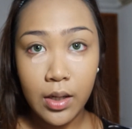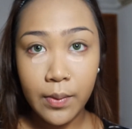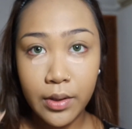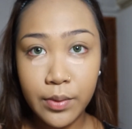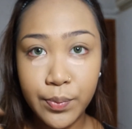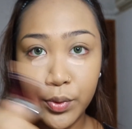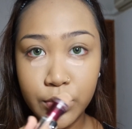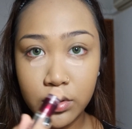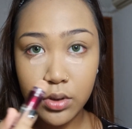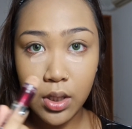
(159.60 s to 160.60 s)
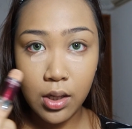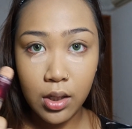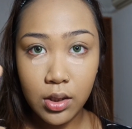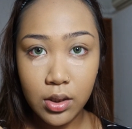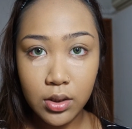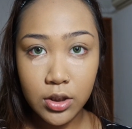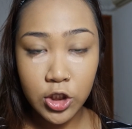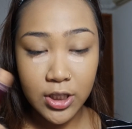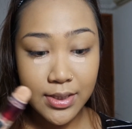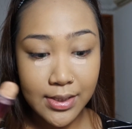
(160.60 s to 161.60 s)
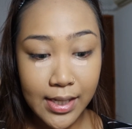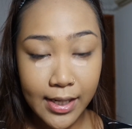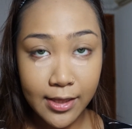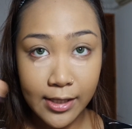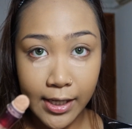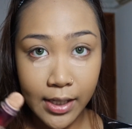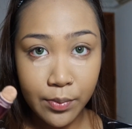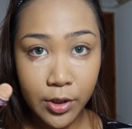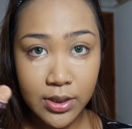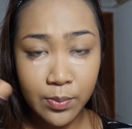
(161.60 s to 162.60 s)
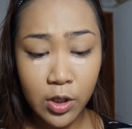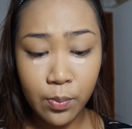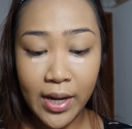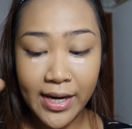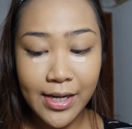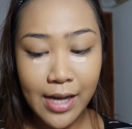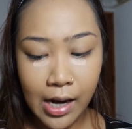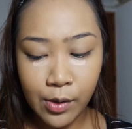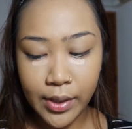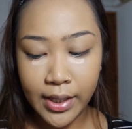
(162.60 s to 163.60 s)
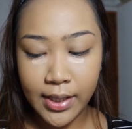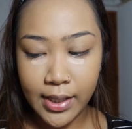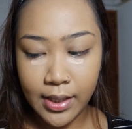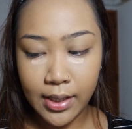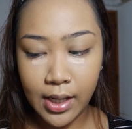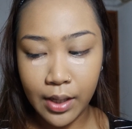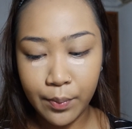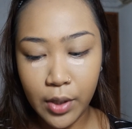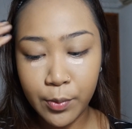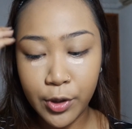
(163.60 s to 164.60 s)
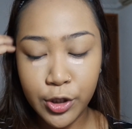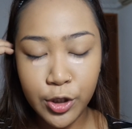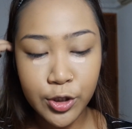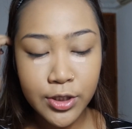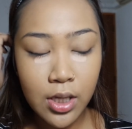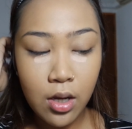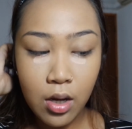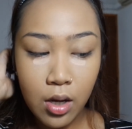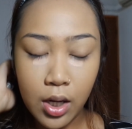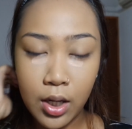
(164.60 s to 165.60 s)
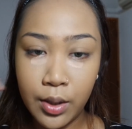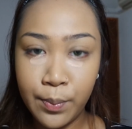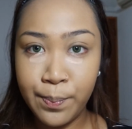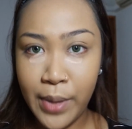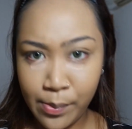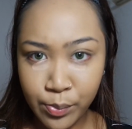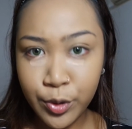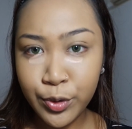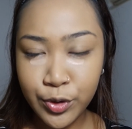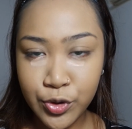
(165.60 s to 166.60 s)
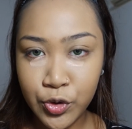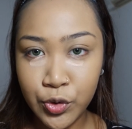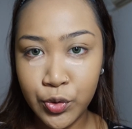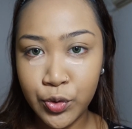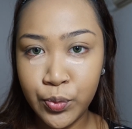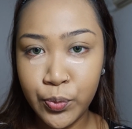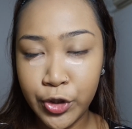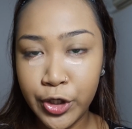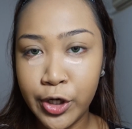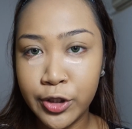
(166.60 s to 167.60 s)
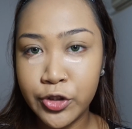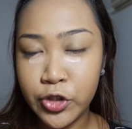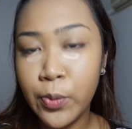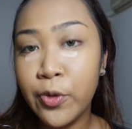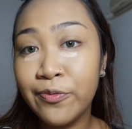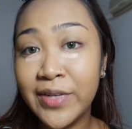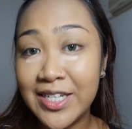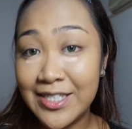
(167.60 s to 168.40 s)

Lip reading: I'm gonna put just like that because I'm gonna blend it out, and then I'm gonna use bamboo to put it on top of my